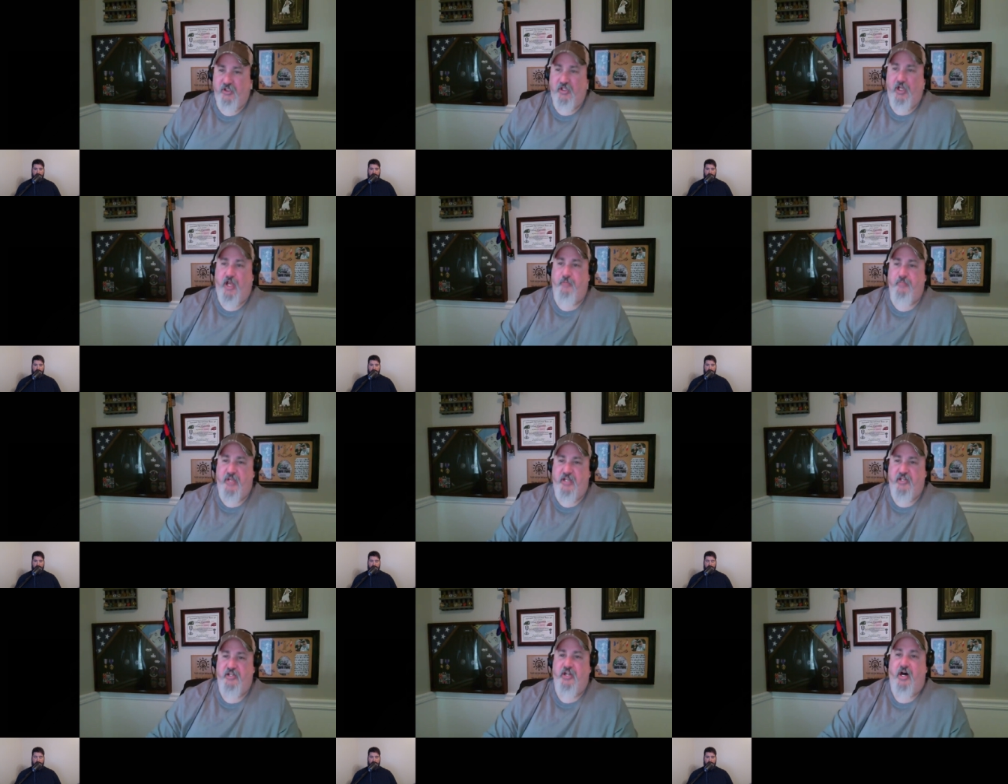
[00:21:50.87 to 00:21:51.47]
i've
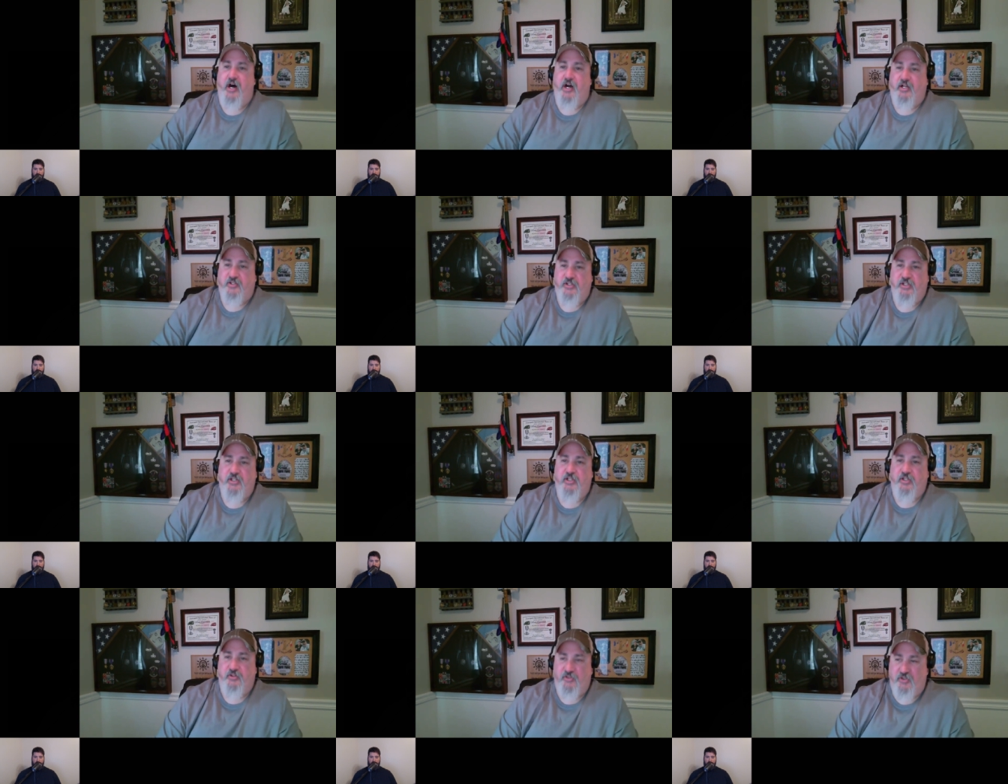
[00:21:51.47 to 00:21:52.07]
been knocked
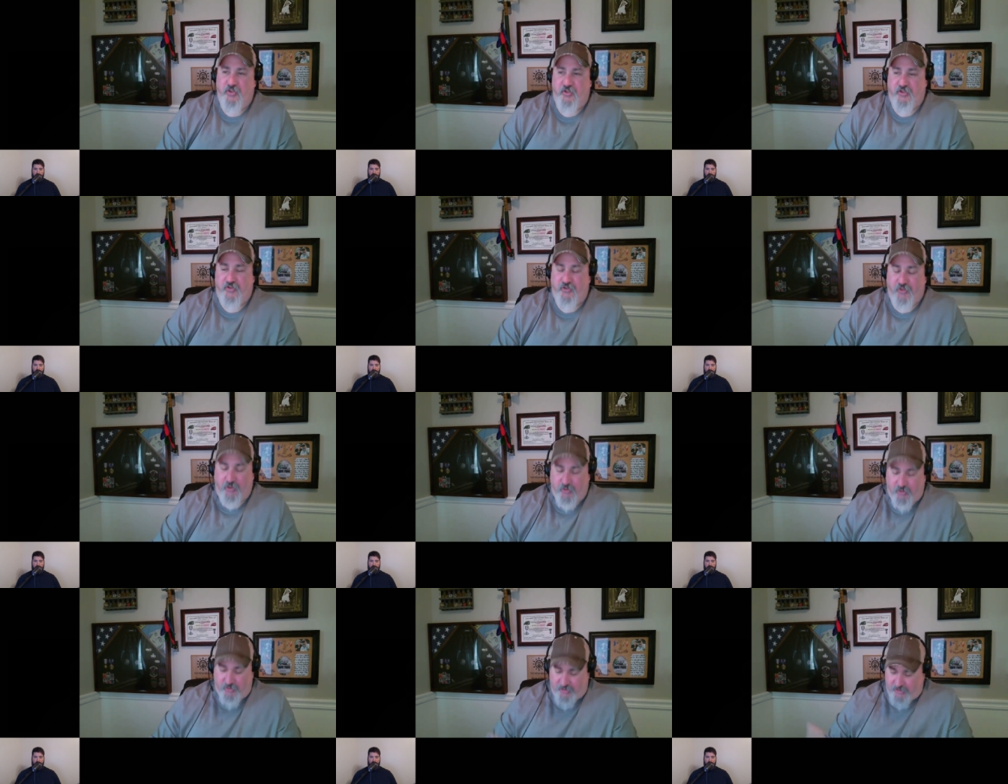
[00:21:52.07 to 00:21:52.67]
into the
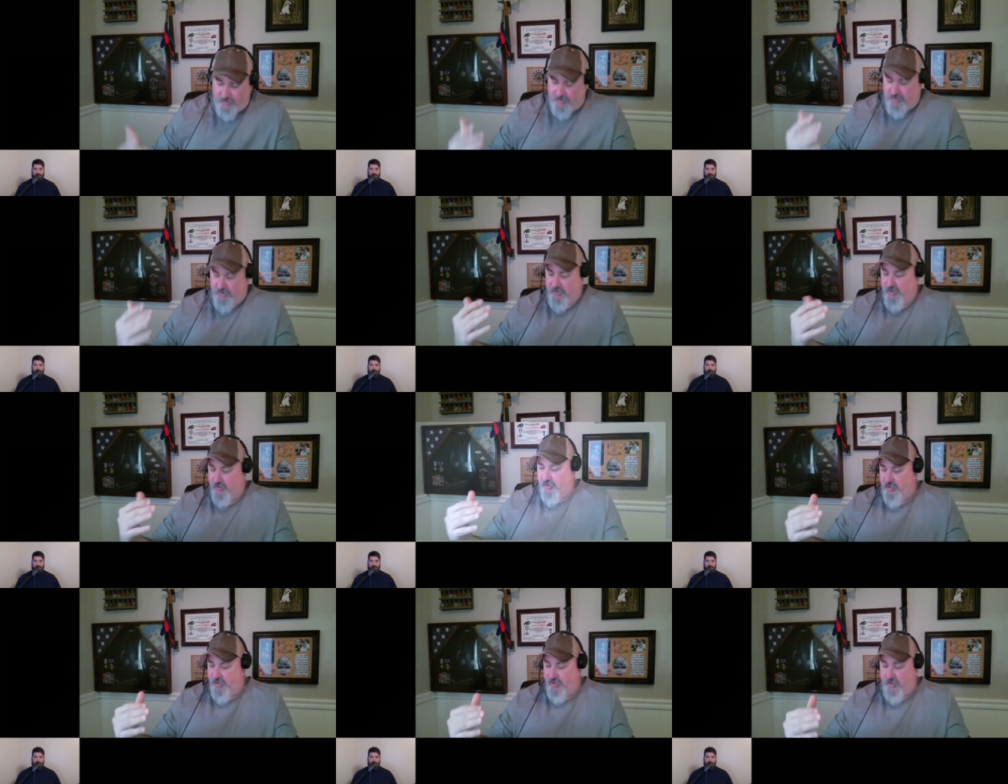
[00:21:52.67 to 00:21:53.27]
turret
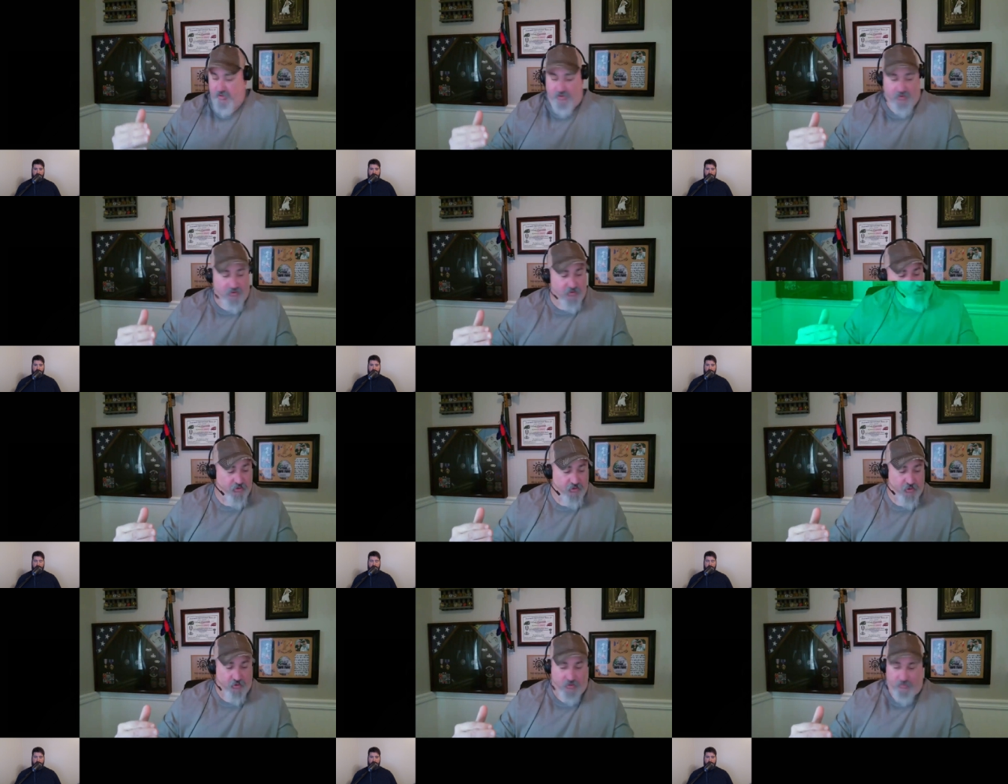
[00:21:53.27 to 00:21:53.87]
and you do
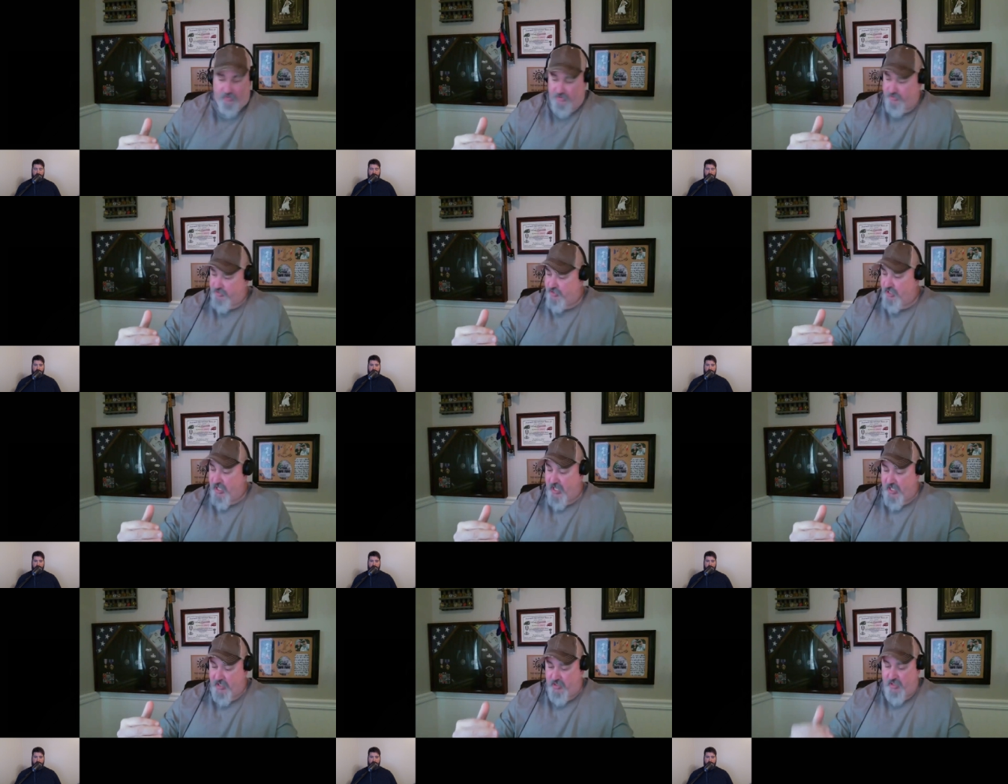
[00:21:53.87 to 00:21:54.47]
the normal
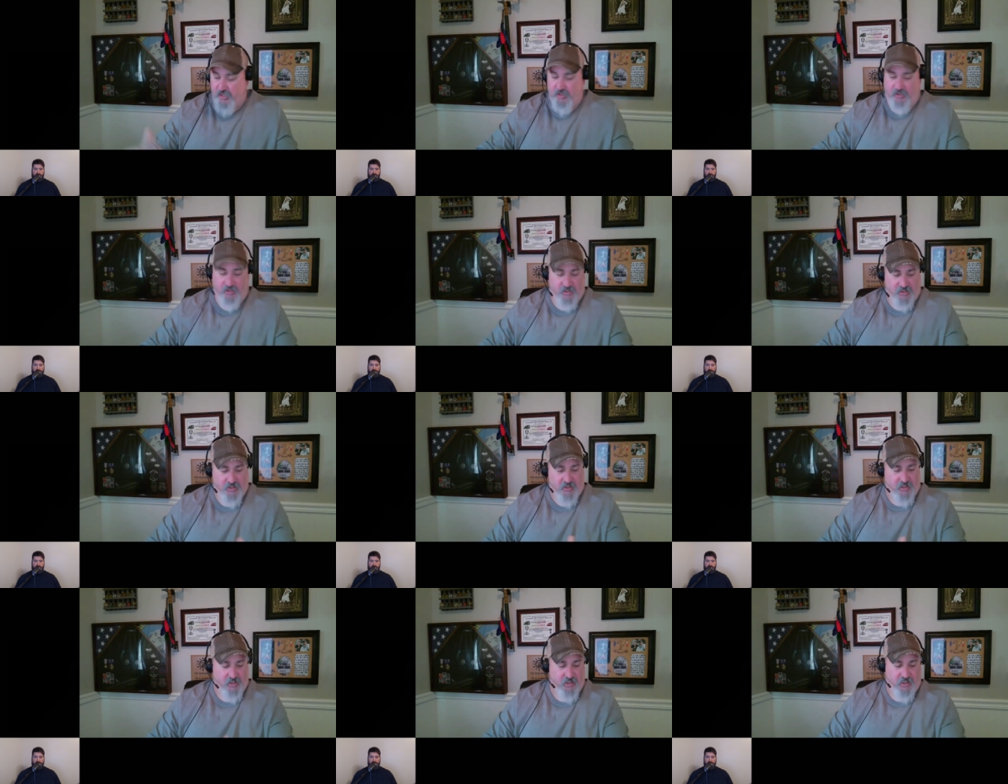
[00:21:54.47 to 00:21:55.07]
check
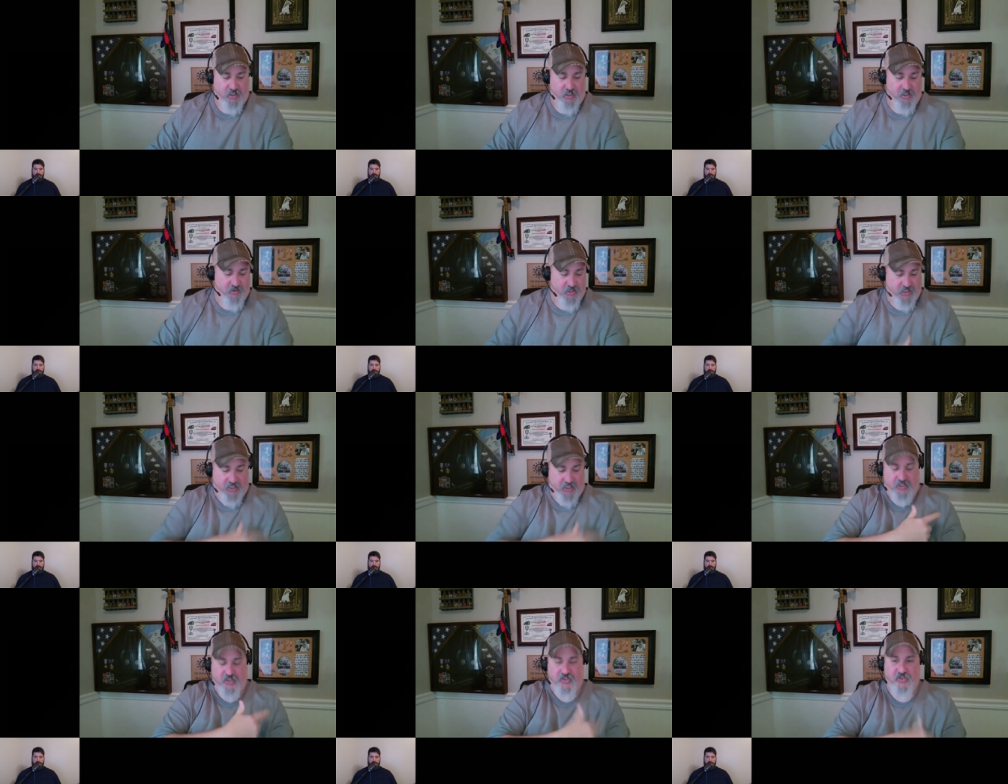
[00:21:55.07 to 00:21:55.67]
and then
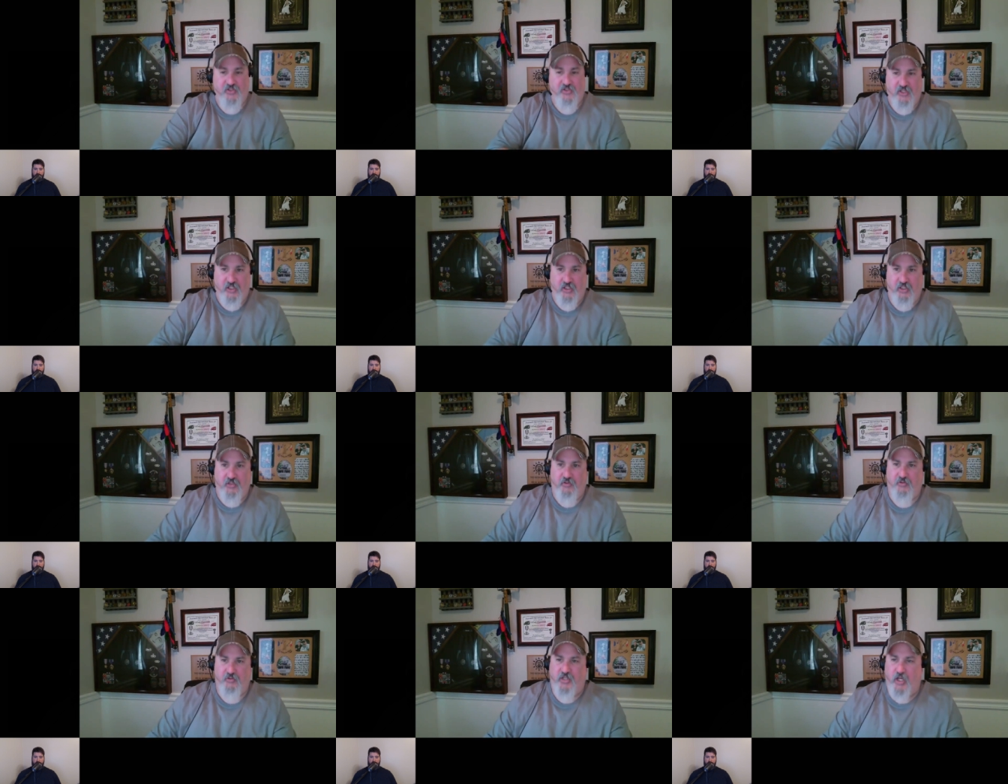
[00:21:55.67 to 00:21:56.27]
i could
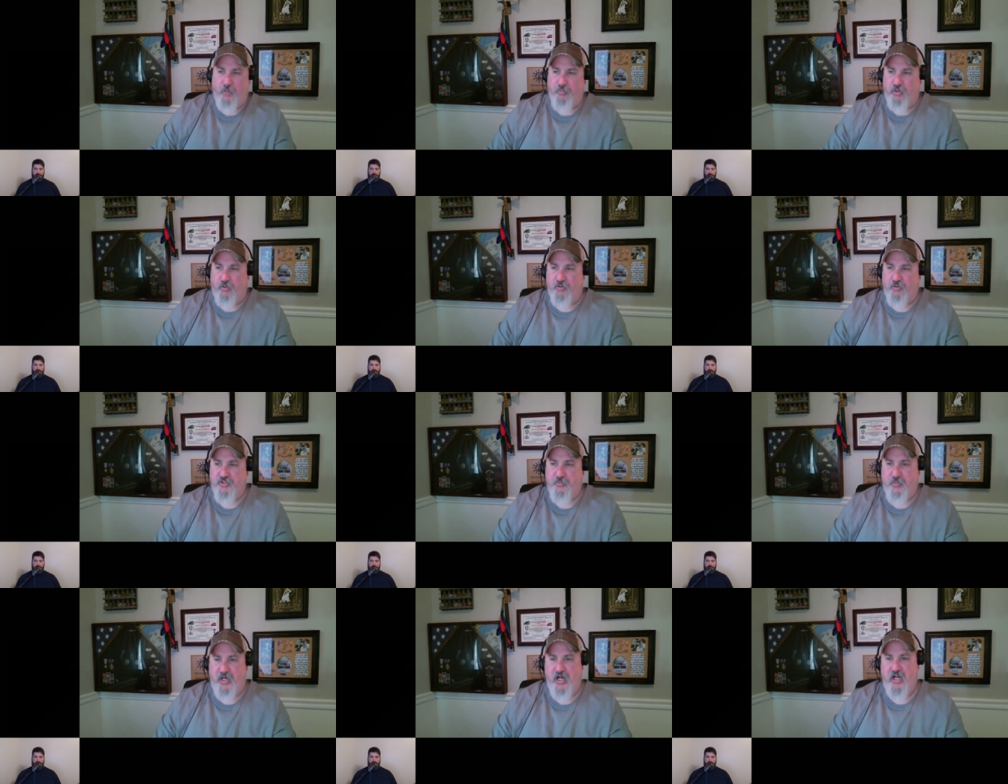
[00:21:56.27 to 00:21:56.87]
see a couple
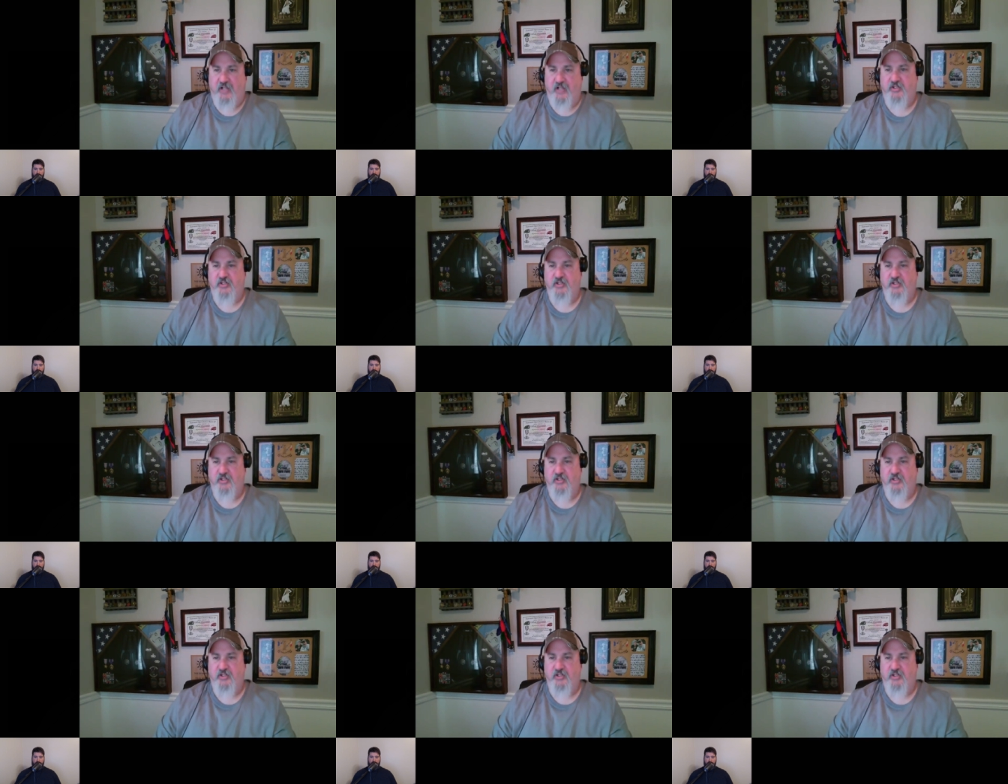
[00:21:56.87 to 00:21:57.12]
spots